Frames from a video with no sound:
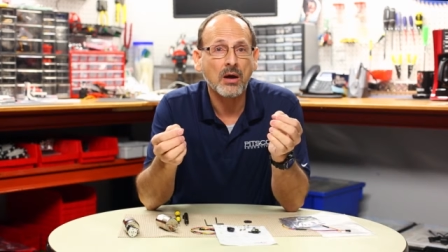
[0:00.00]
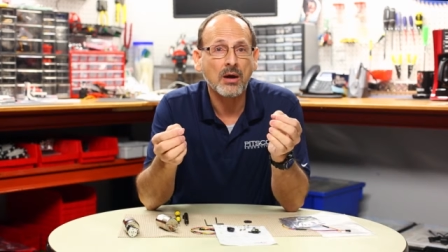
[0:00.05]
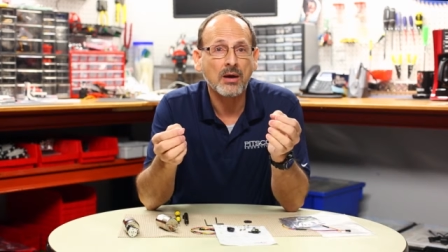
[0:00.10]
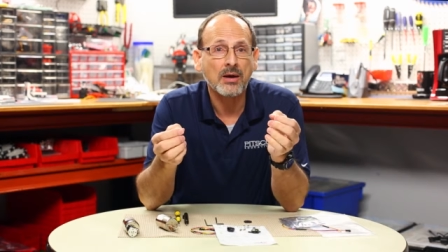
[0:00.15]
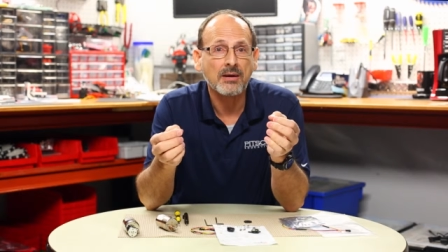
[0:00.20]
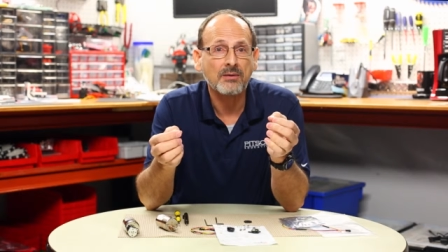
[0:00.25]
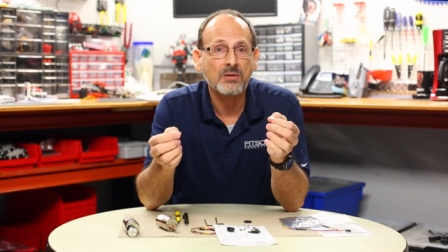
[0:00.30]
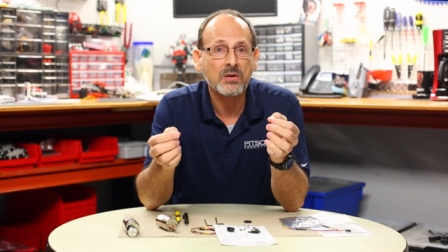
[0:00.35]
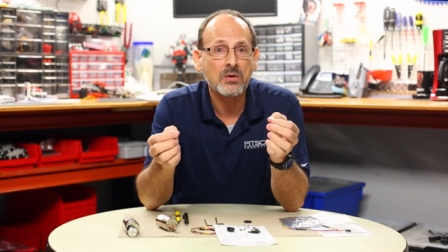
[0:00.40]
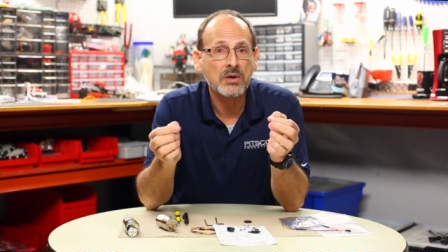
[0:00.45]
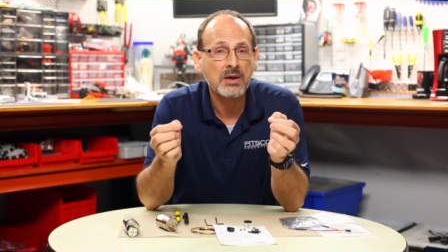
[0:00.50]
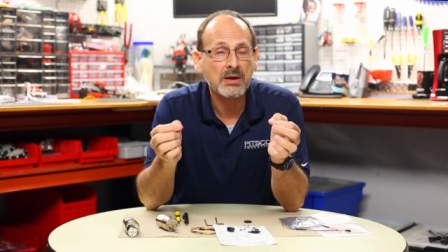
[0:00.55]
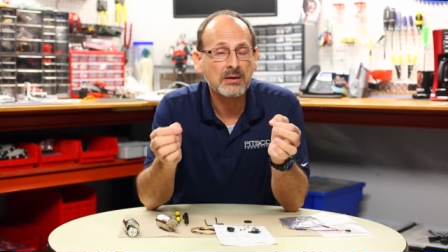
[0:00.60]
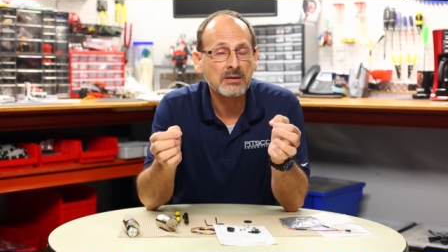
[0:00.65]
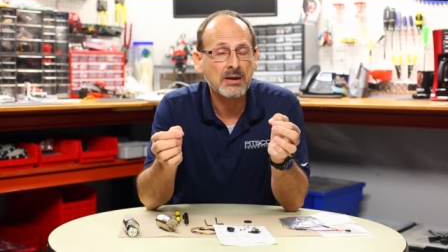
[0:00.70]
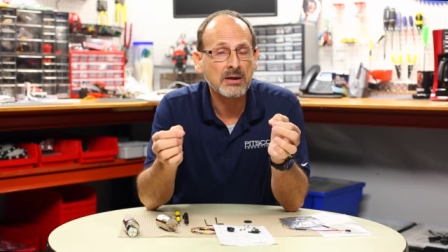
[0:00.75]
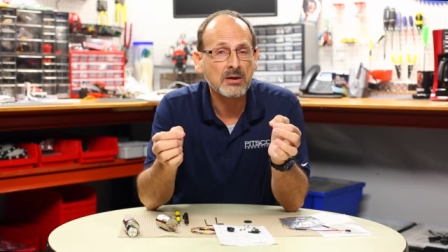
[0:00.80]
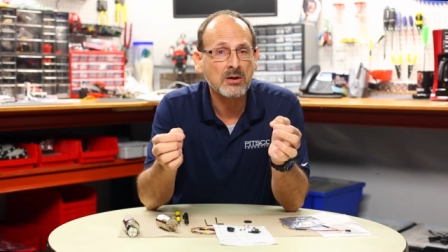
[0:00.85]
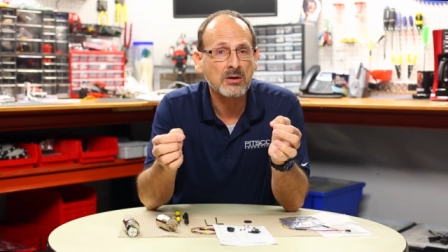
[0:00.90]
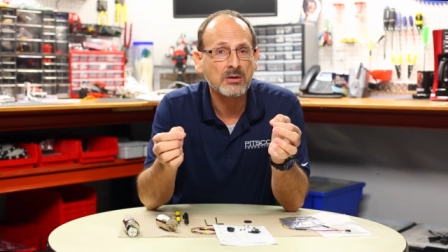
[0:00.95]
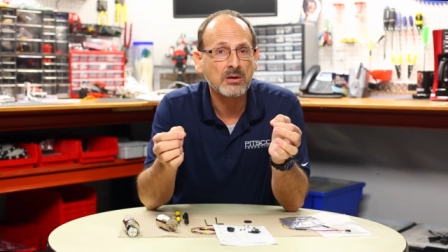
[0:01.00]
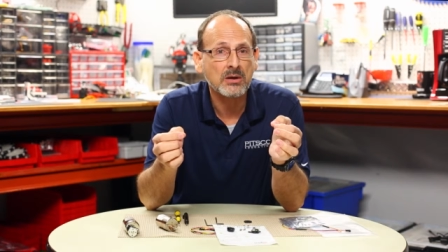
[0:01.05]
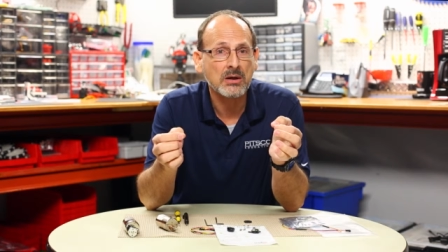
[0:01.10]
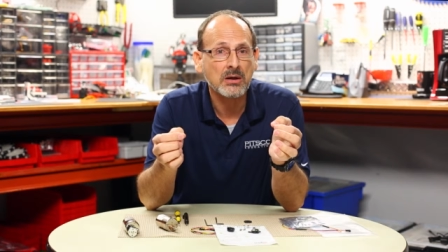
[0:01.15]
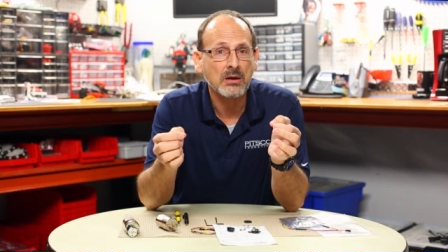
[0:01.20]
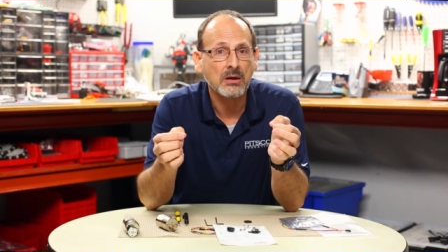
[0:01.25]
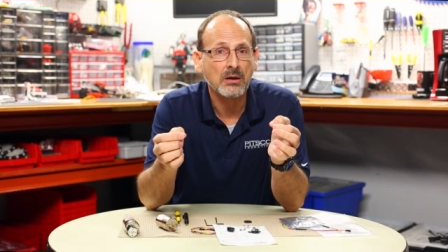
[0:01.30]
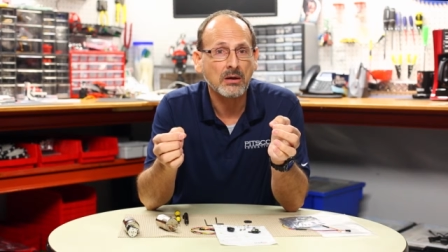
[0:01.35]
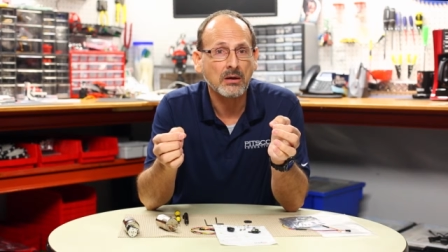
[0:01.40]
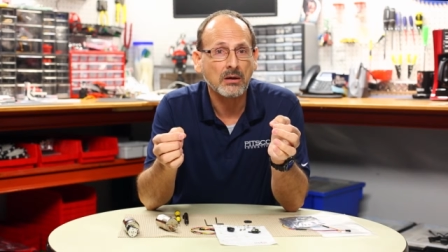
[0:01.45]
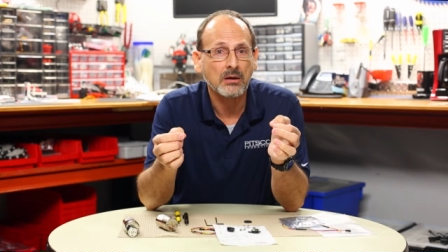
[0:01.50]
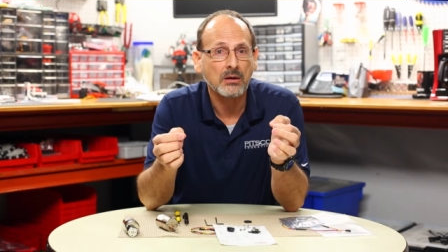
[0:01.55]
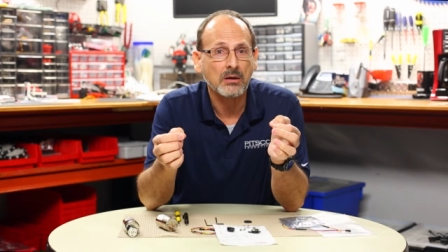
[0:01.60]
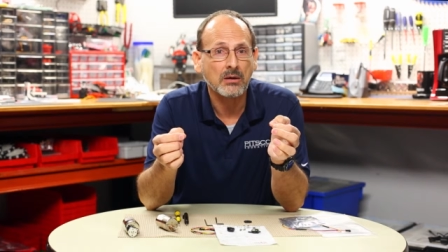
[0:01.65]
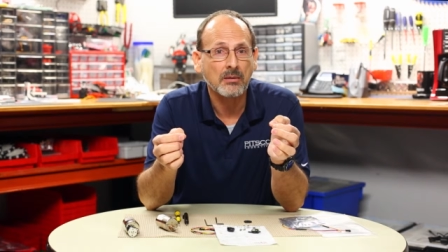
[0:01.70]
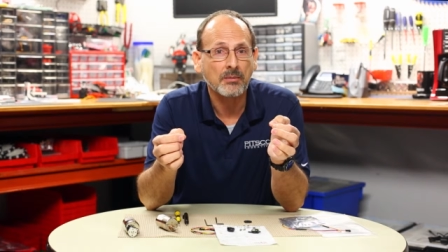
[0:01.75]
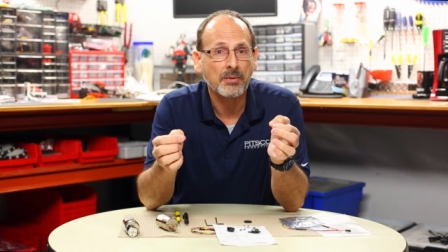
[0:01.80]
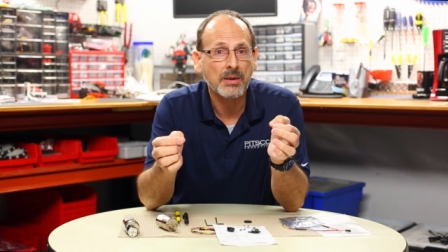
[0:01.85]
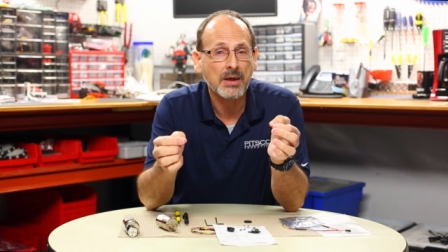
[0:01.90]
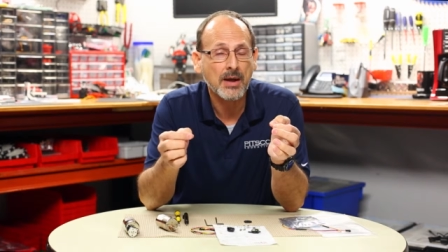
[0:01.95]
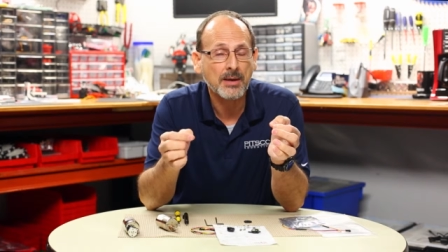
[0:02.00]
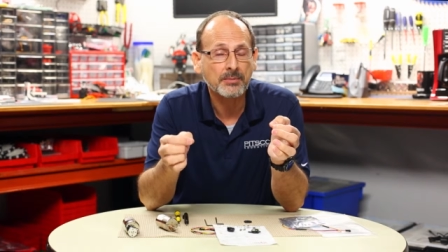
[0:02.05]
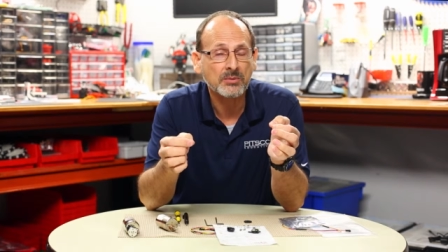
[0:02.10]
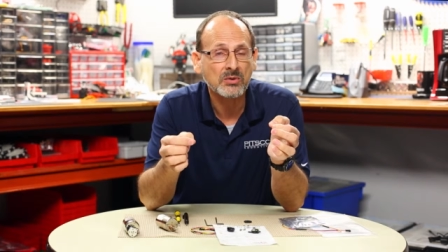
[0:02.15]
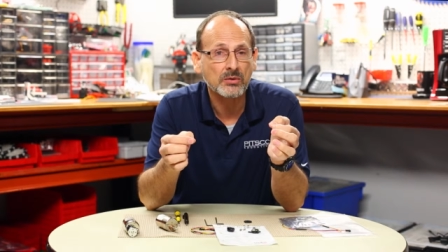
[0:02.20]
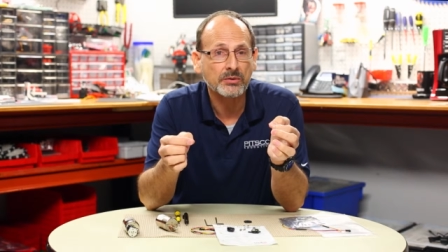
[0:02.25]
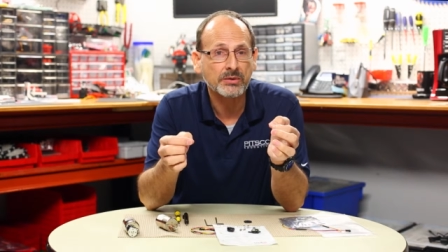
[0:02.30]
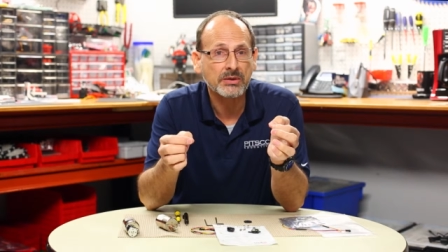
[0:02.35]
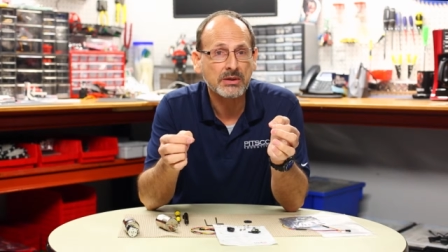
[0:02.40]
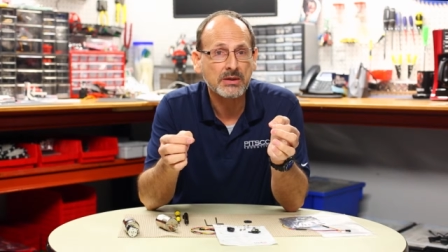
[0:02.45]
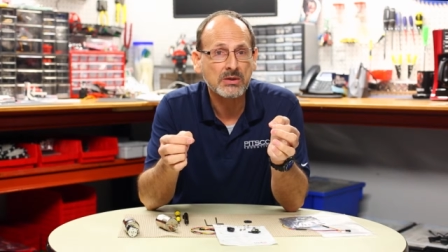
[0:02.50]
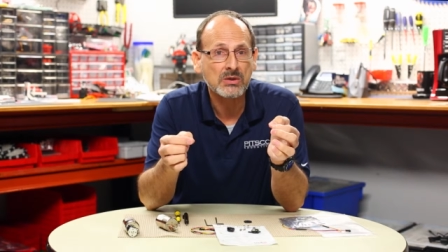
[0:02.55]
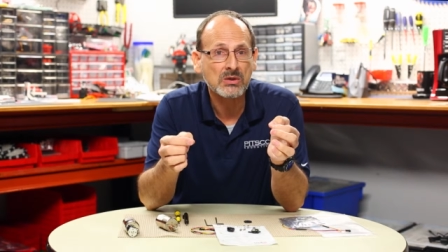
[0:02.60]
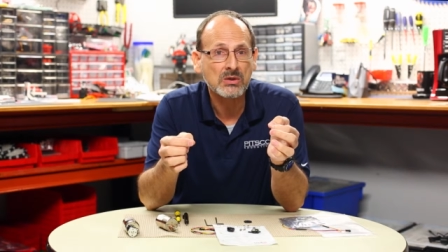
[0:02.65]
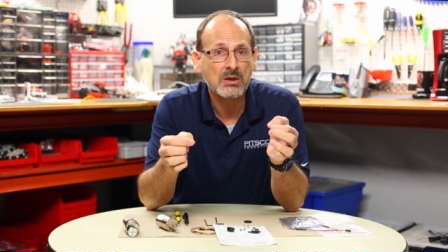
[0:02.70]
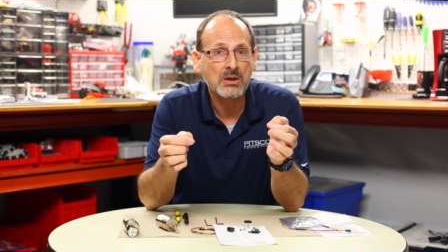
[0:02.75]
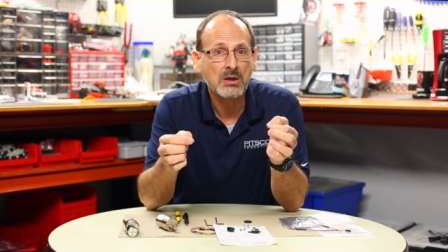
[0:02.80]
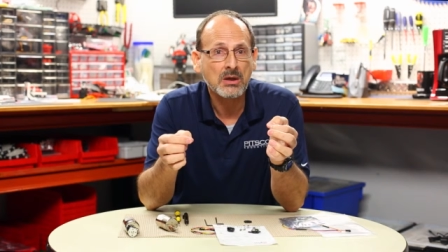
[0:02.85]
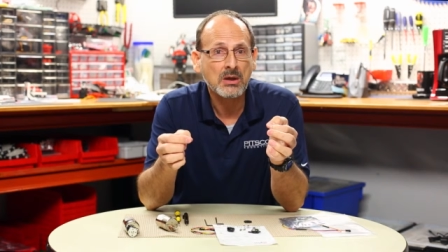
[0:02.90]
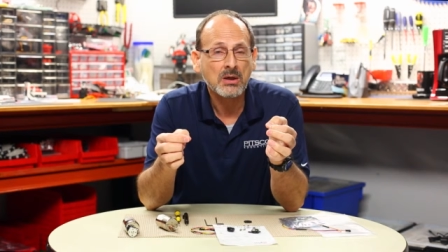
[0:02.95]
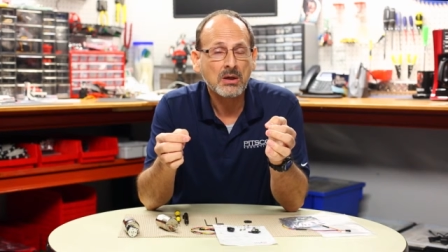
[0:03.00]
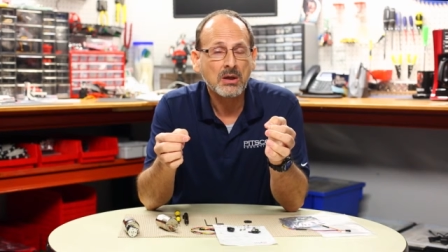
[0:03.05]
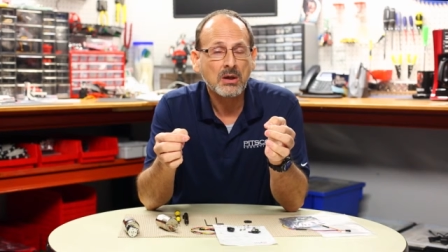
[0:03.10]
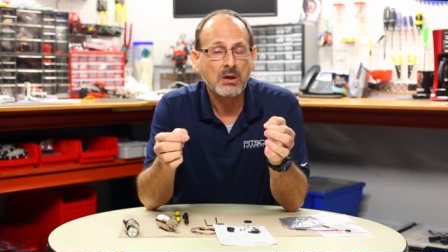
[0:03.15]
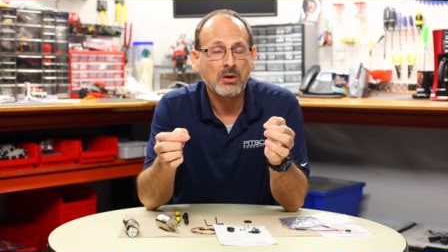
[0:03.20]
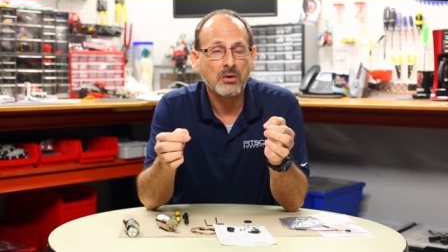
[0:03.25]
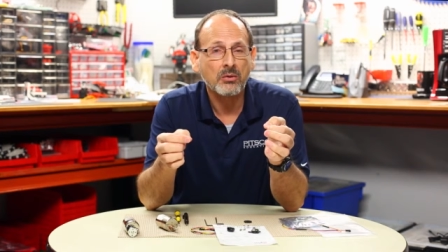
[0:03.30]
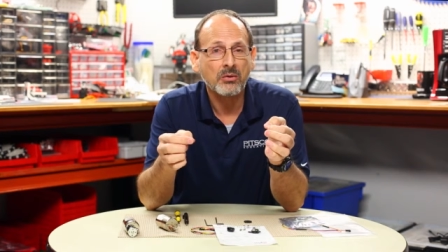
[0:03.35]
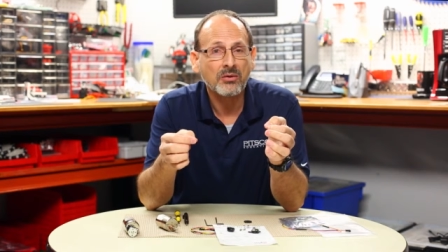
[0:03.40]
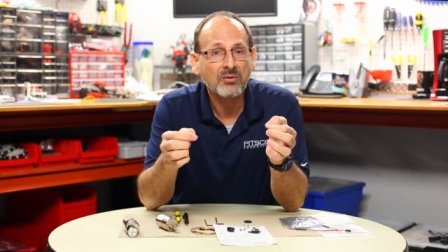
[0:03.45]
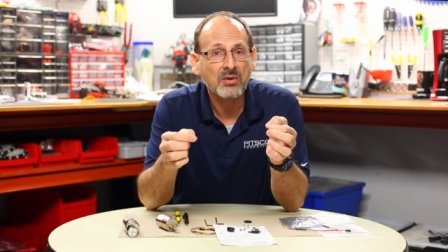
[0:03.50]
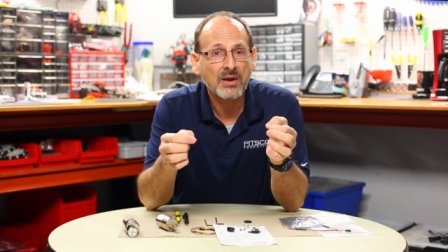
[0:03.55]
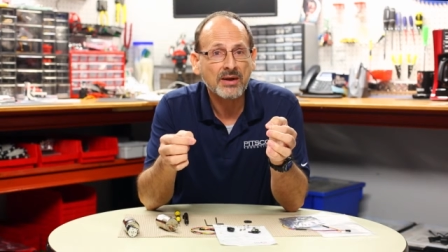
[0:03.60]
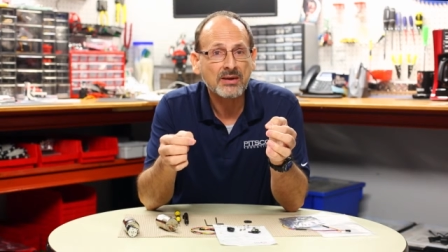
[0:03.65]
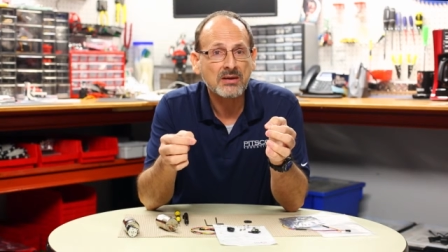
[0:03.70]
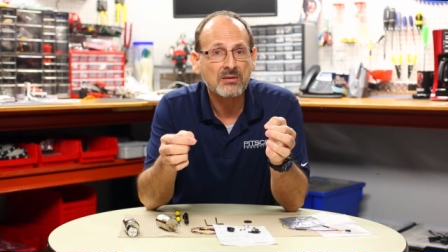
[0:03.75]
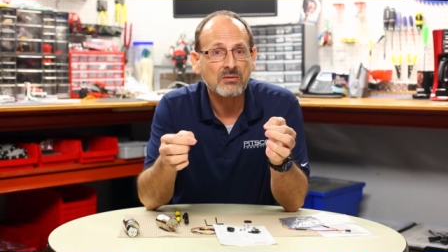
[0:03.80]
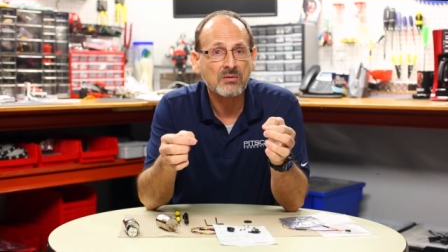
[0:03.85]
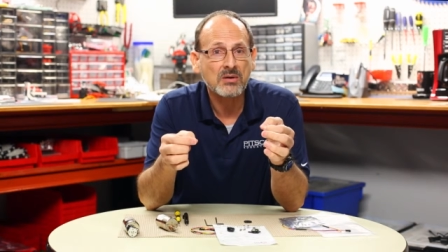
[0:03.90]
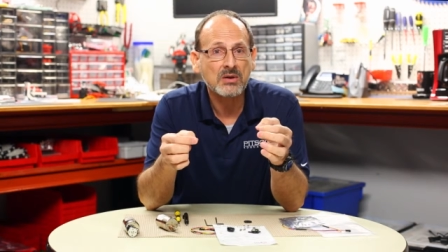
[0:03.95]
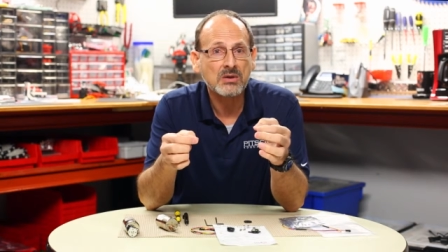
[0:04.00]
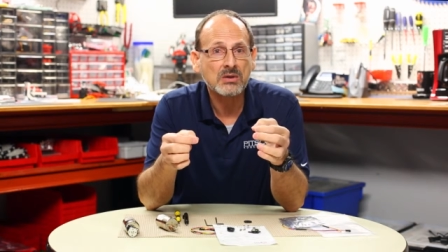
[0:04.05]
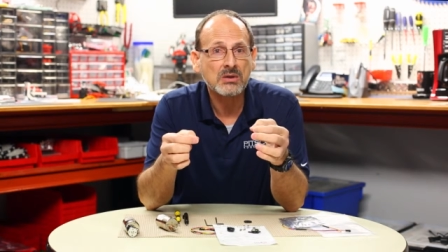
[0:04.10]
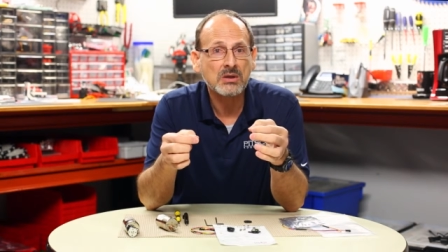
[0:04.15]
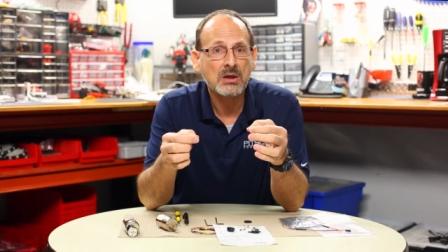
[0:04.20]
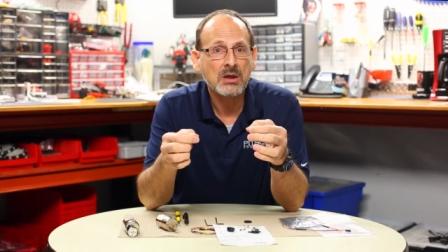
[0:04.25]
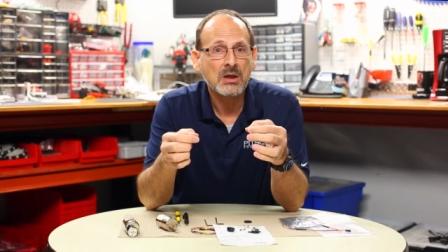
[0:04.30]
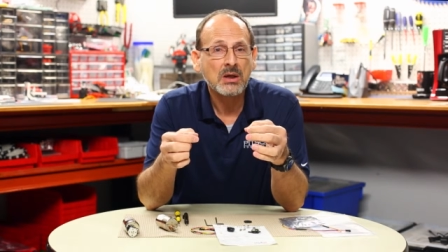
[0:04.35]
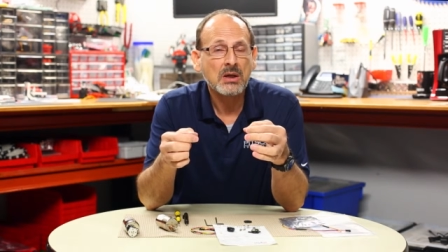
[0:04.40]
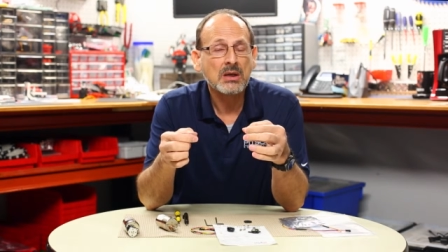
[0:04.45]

if you get that on the optical disc or reflective disc,